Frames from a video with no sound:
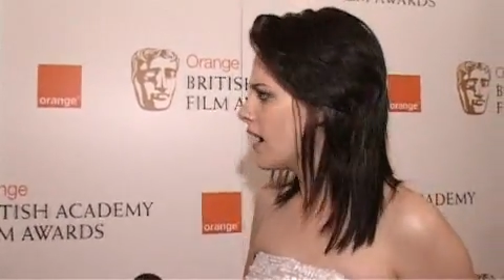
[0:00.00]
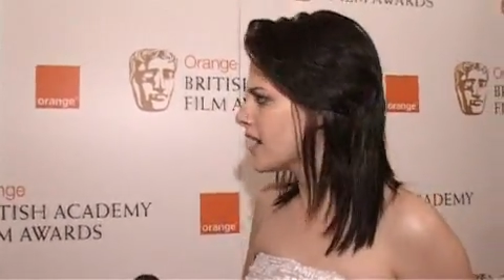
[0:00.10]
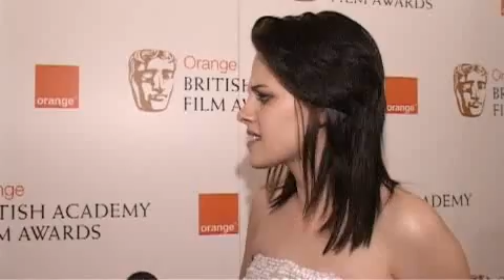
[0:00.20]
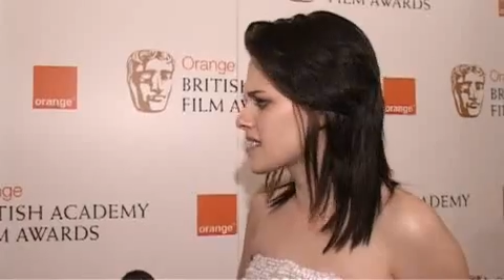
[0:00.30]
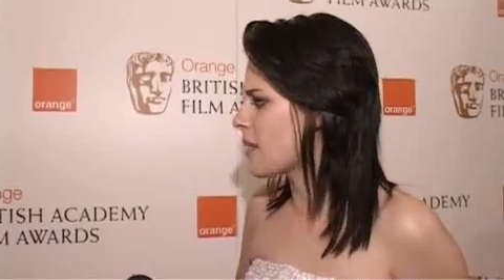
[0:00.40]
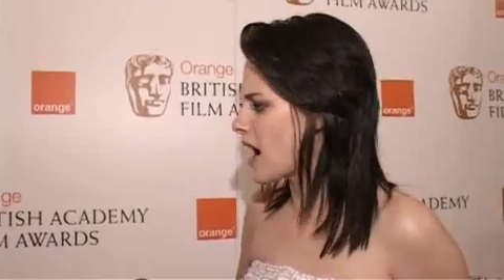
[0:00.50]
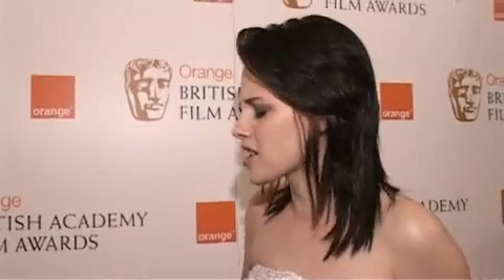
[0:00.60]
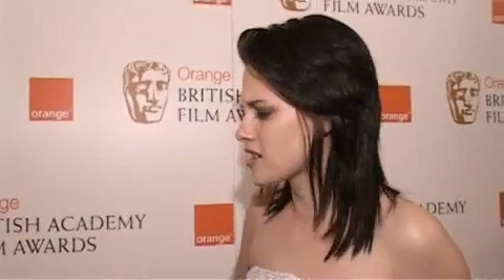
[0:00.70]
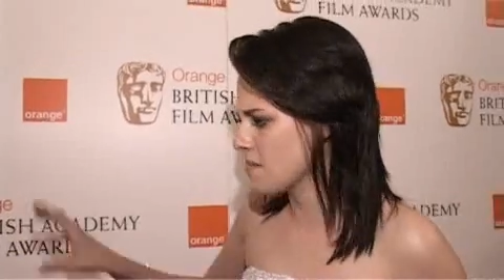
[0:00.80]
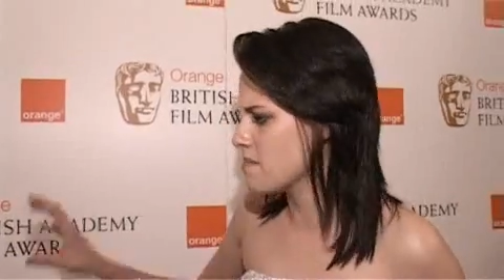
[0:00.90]
It
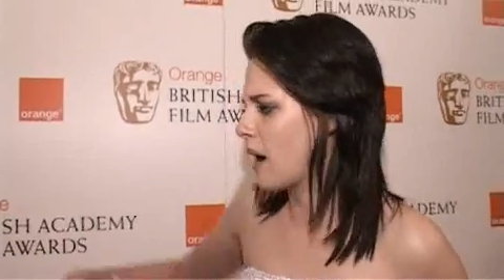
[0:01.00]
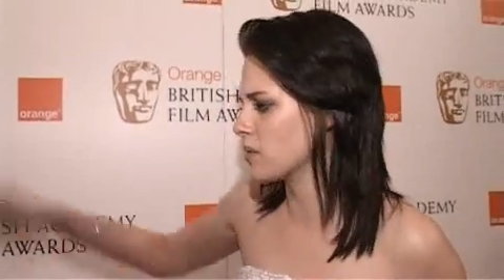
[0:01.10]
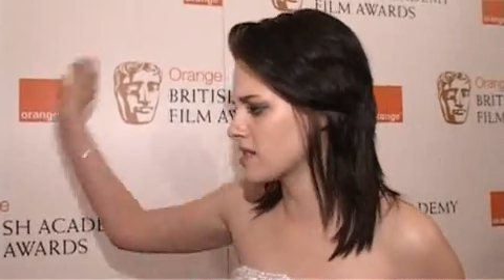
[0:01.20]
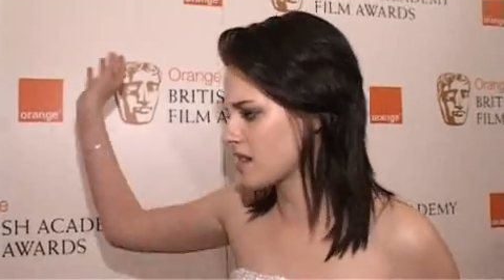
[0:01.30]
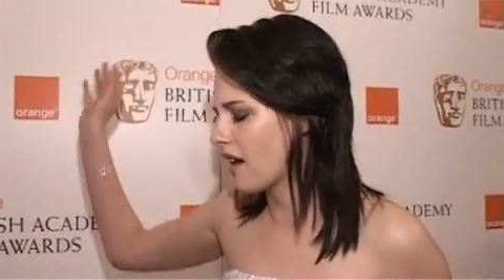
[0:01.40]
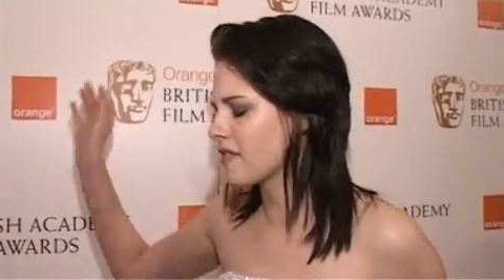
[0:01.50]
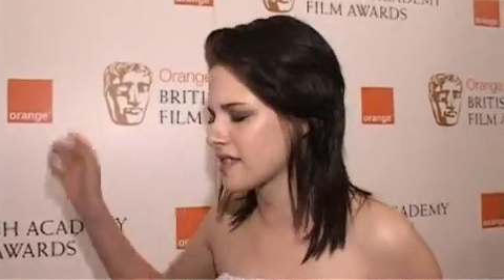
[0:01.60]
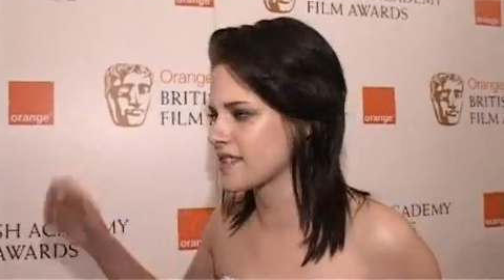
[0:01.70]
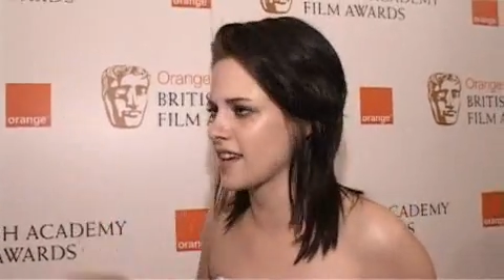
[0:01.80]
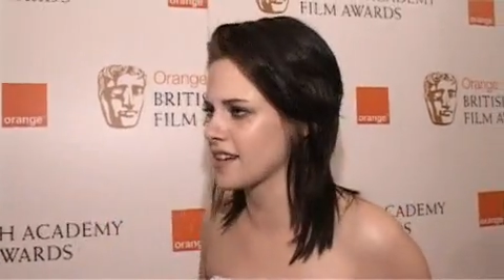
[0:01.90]
smashed and bounced off
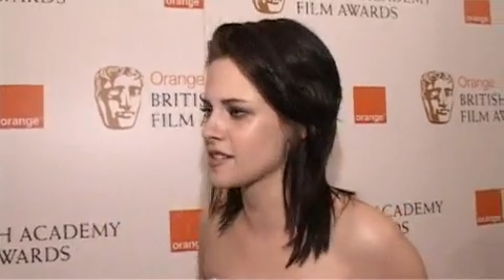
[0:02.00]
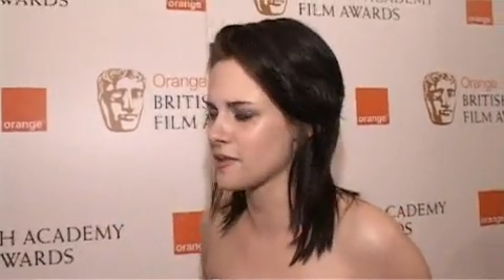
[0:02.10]
the stage.